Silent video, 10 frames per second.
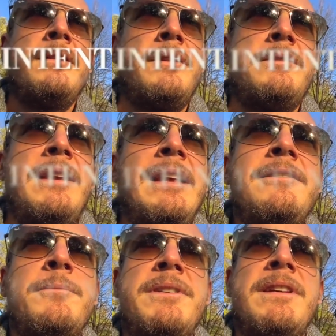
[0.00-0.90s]
there's an
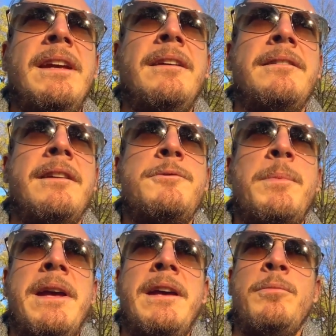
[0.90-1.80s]
intimacy that's
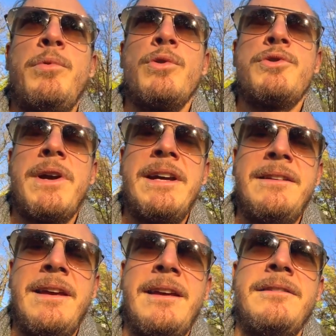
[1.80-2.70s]
being
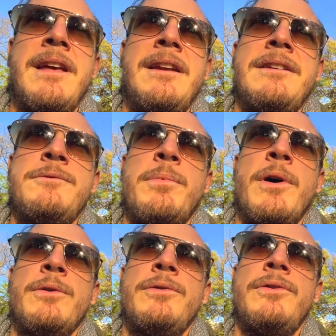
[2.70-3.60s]
portrayed here that is
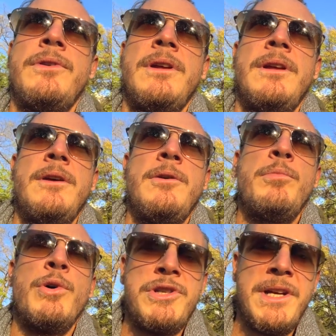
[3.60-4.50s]
both
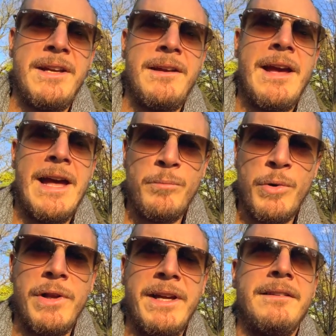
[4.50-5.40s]
pushing and
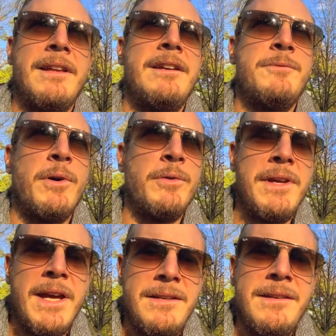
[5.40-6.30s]
pulling, that is both
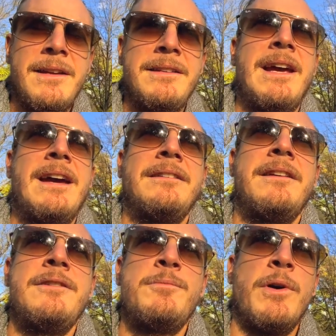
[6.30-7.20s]
yin and yang,
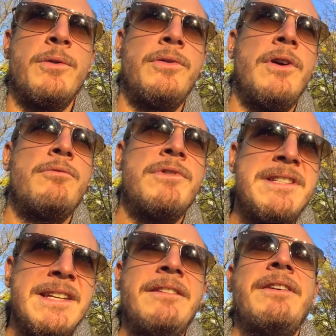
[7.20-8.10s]
that is both
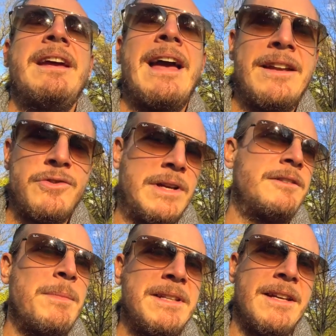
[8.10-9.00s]
receiving and
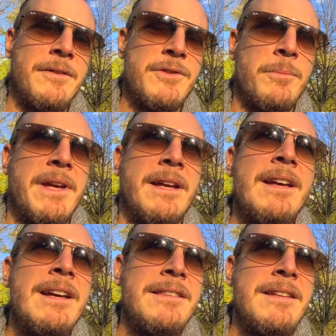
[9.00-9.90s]
transmitting of something.
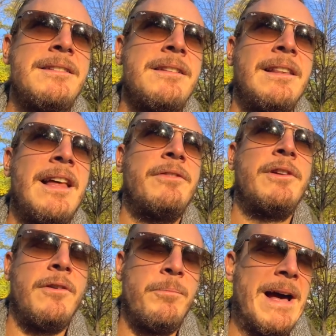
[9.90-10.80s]
This is a
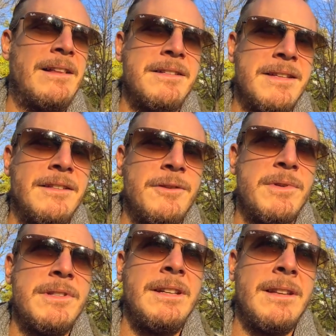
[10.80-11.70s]
level of balanced
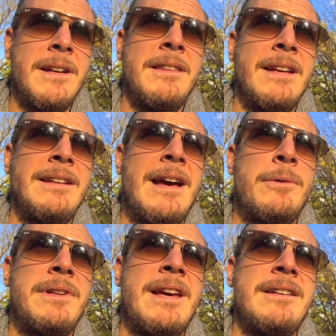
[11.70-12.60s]
intimacy that I think
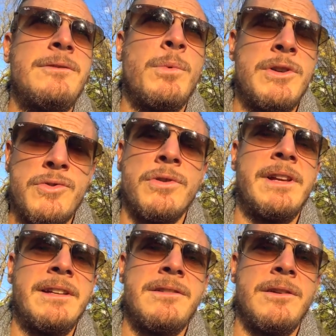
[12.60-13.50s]
nowadays we're
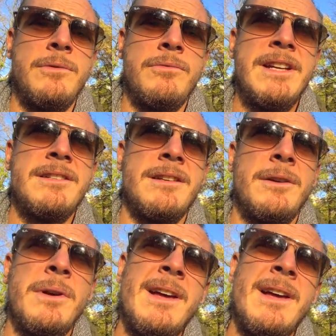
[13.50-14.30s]
struggling to reach to.